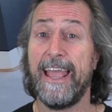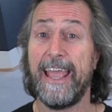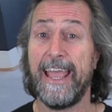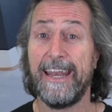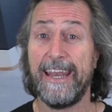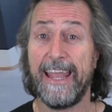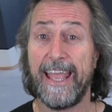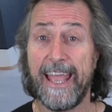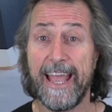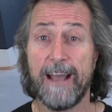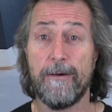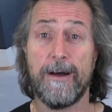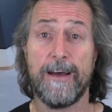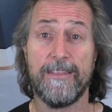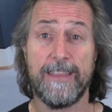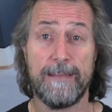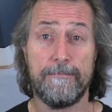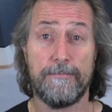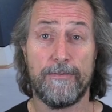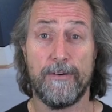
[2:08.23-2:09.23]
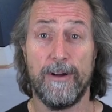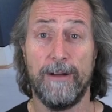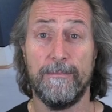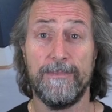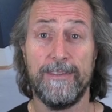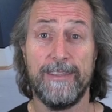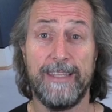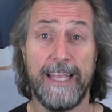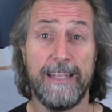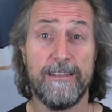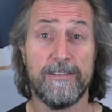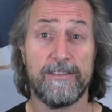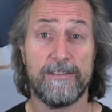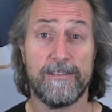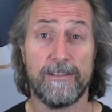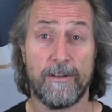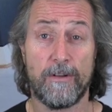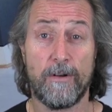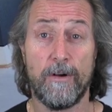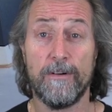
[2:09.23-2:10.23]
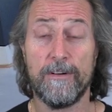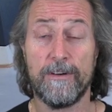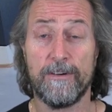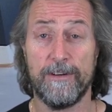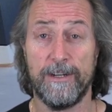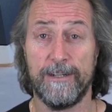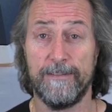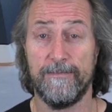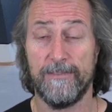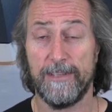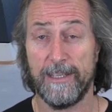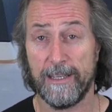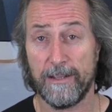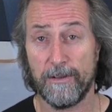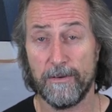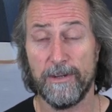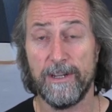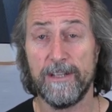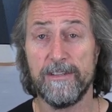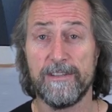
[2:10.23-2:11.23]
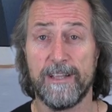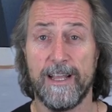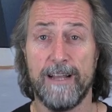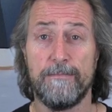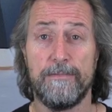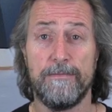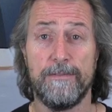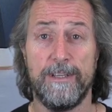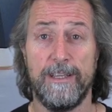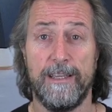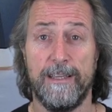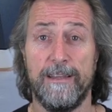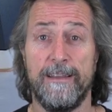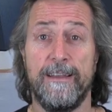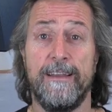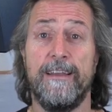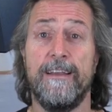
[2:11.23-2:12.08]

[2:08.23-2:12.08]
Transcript: And how are they primed? Dense concrete. Good example here.